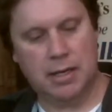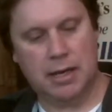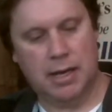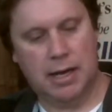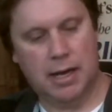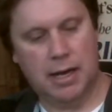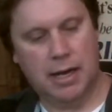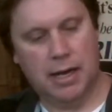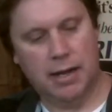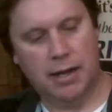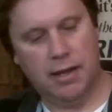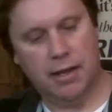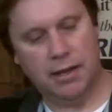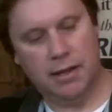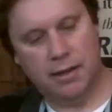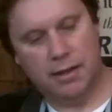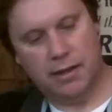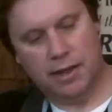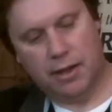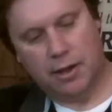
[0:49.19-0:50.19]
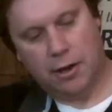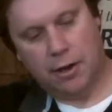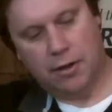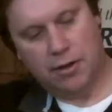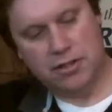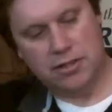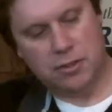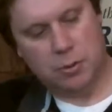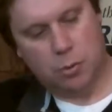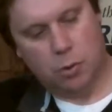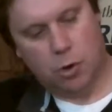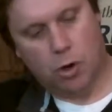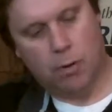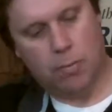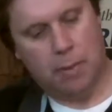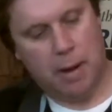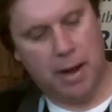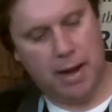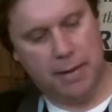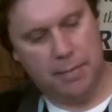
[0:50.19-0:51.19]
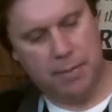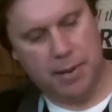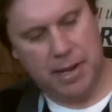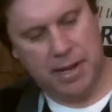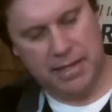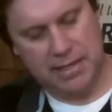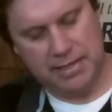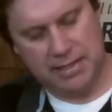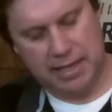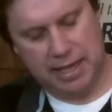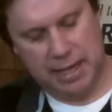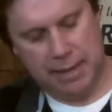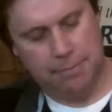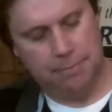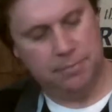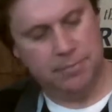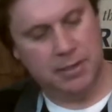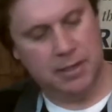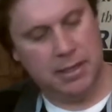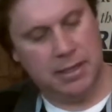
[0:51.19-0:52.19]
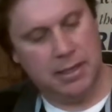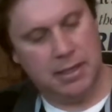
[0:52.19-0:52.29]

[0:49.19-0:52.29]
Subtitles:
They call this the war bonnet paint scheme.